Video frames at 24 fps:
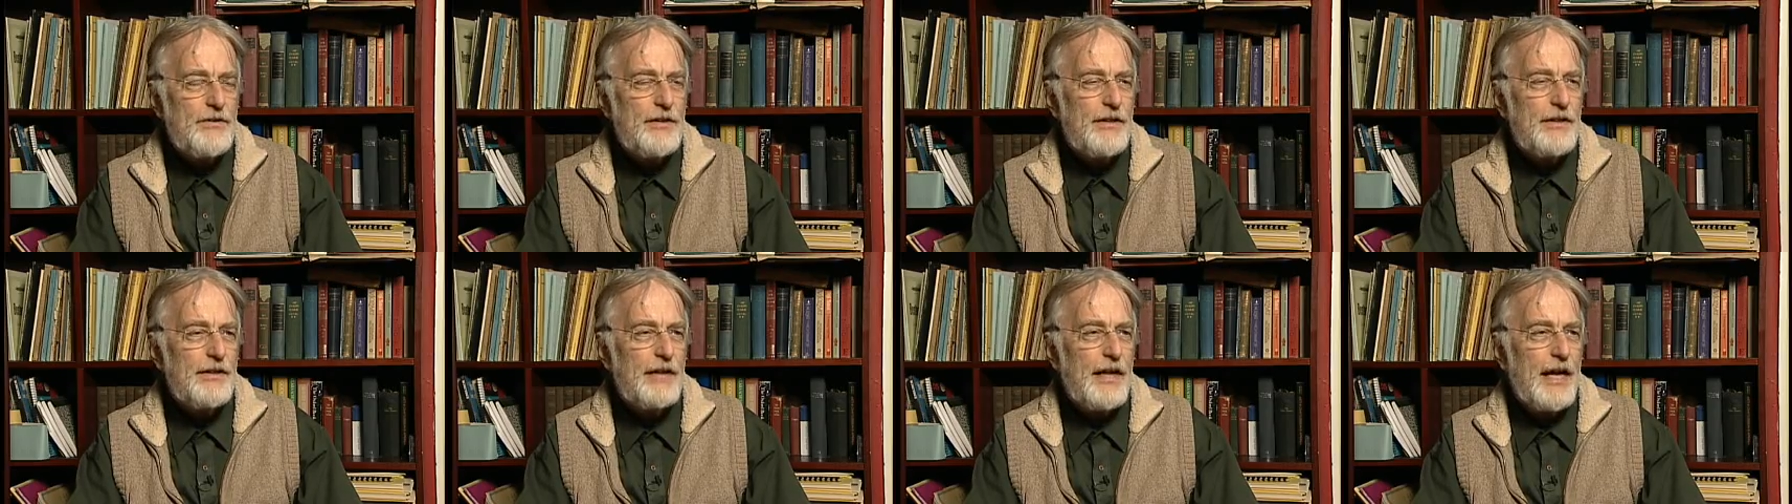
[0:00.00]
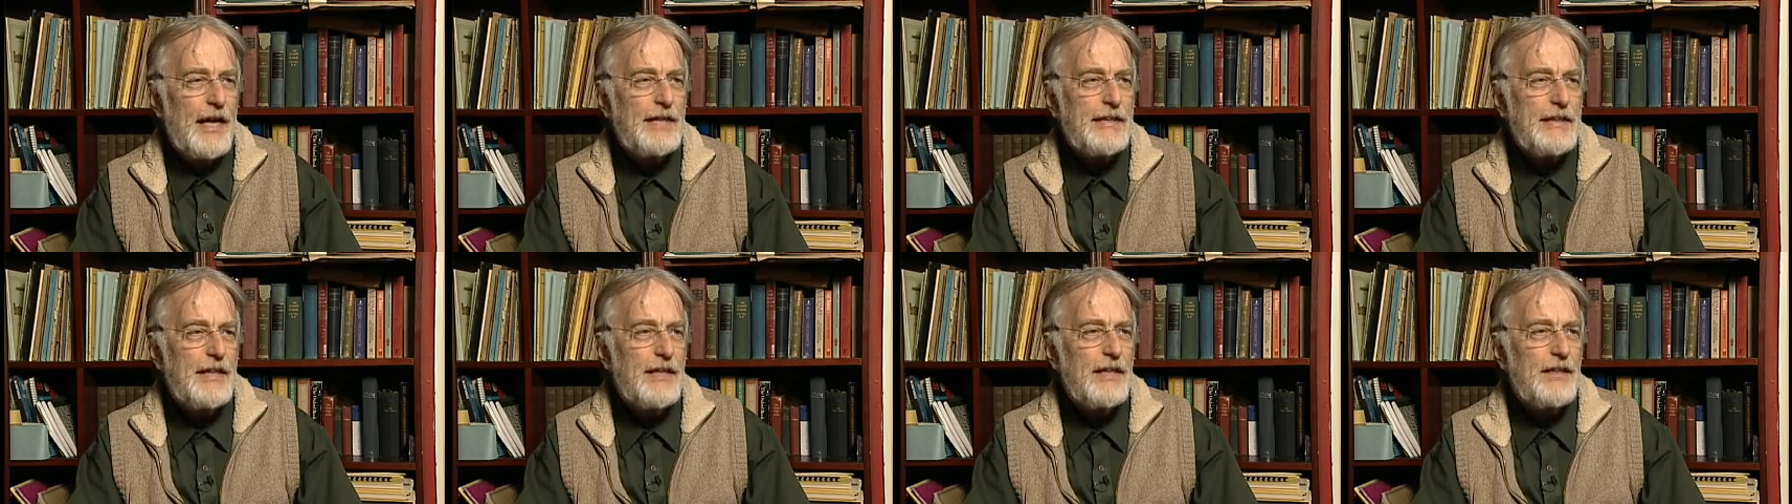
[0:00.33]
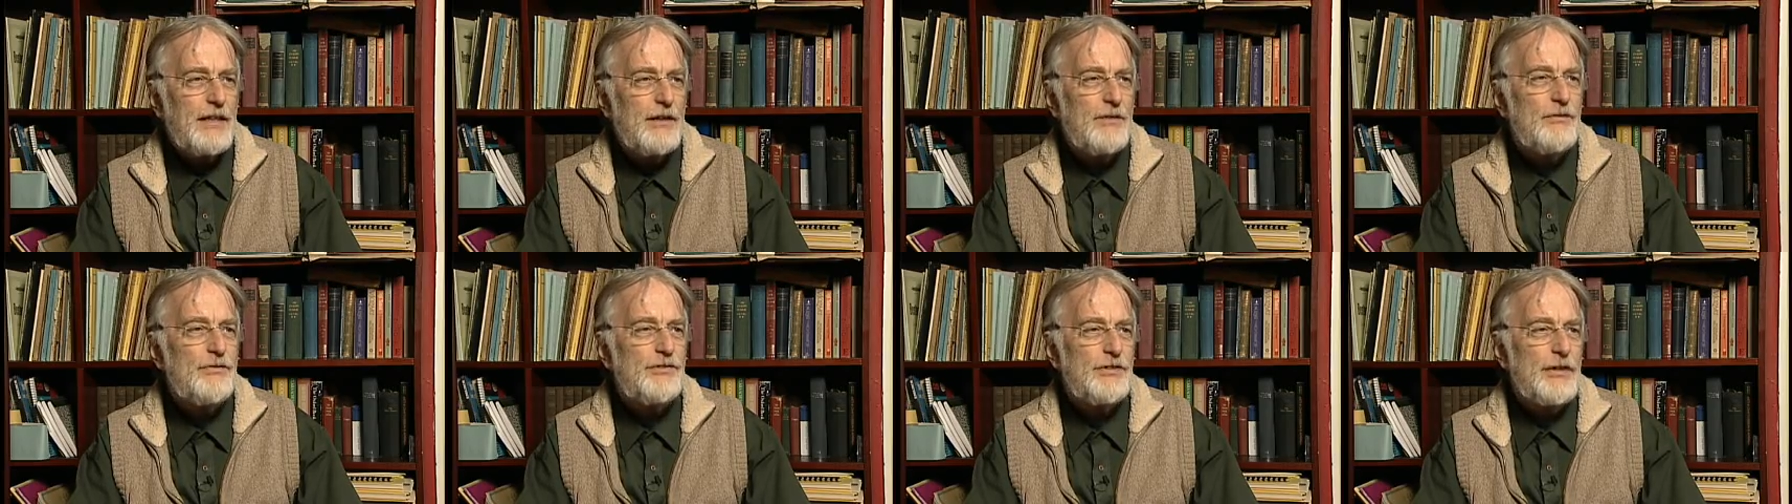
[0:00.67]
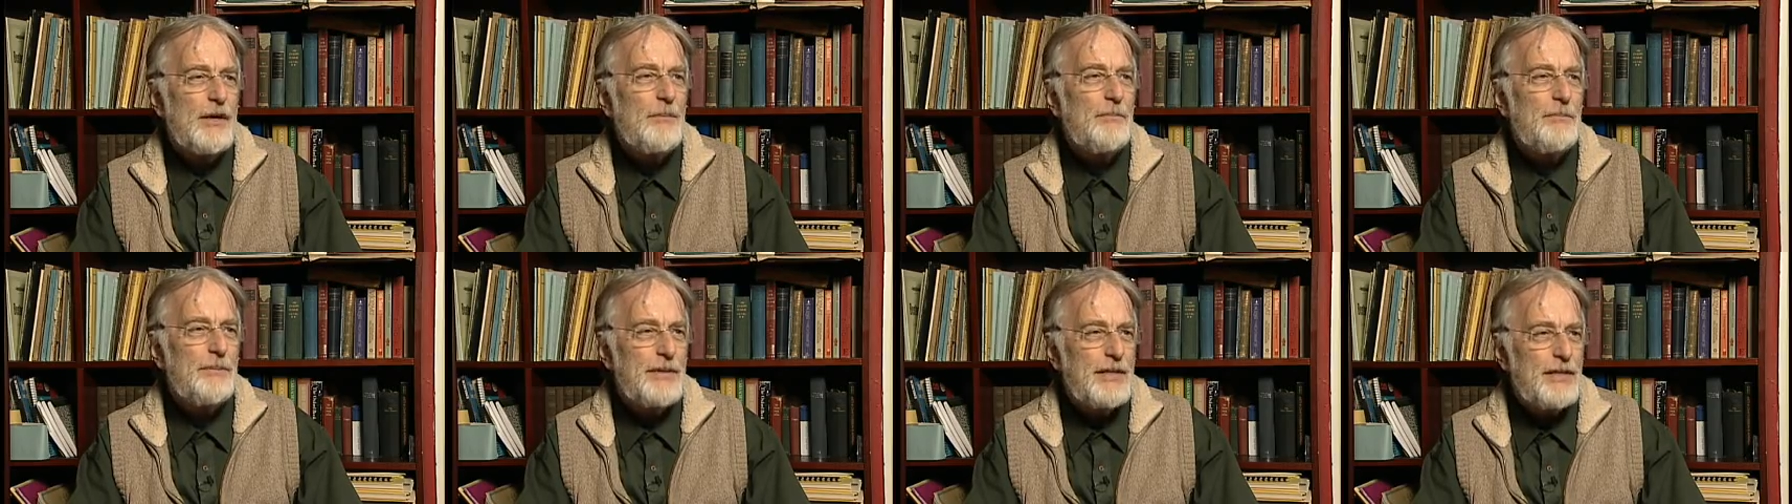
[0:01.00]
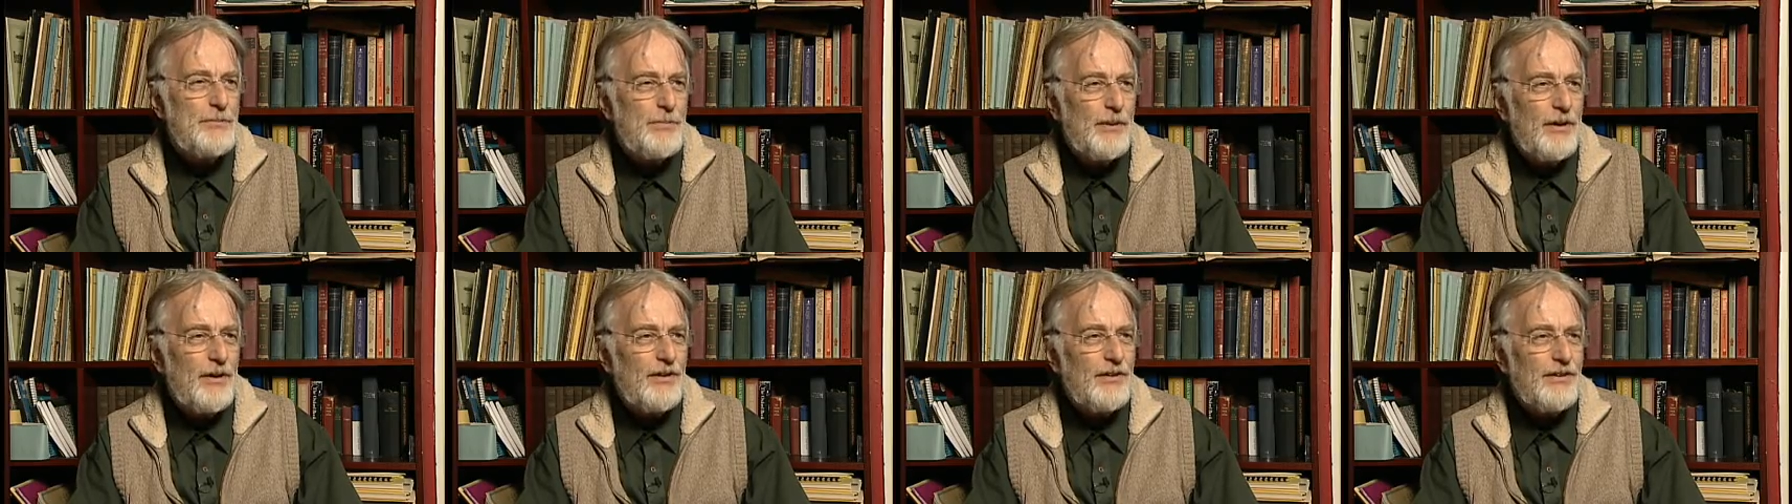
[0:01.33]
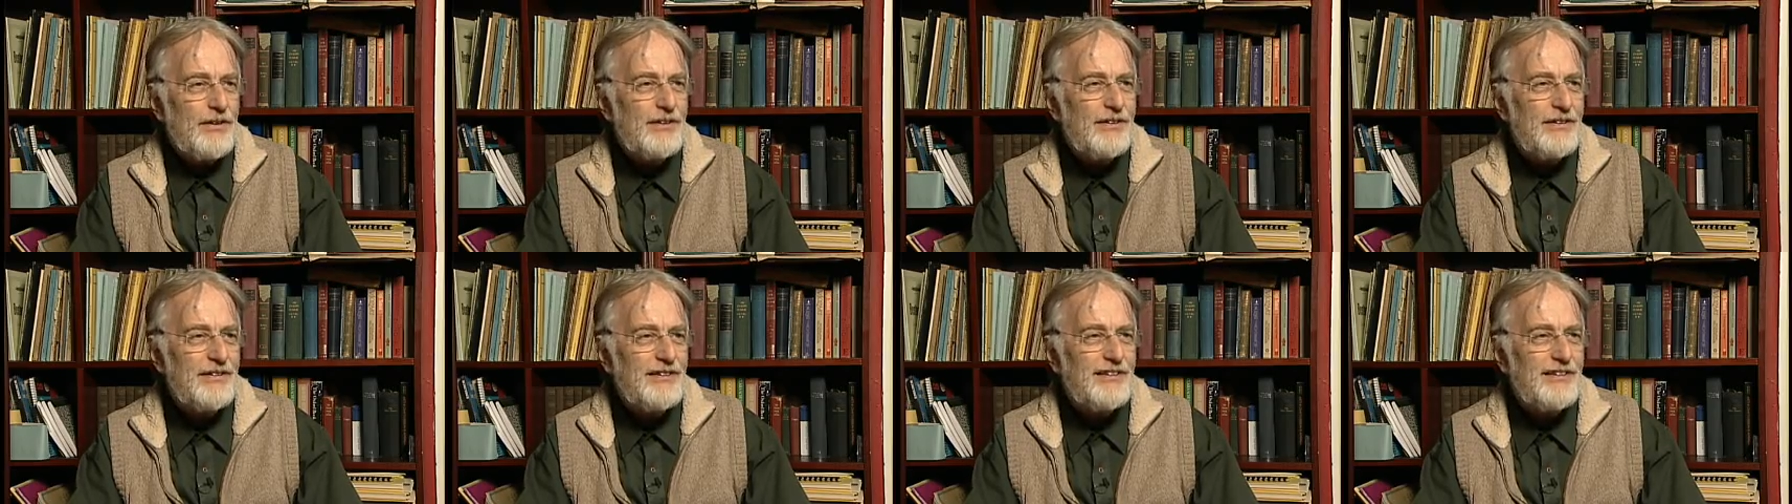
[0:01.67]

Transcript: the liking of some people.